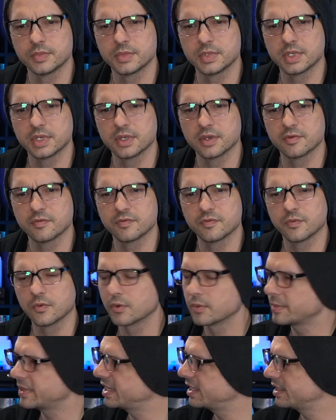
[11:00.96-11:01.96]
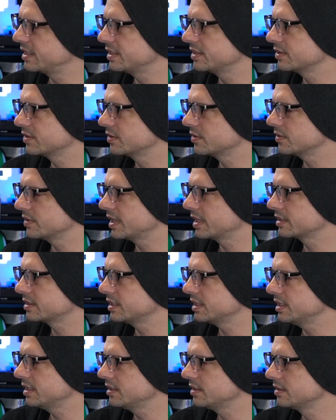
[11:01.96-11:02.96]
Did I format it
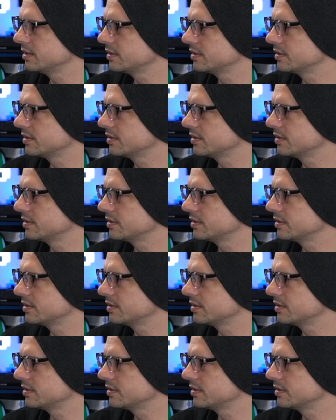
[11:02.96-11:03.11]
incorrectly?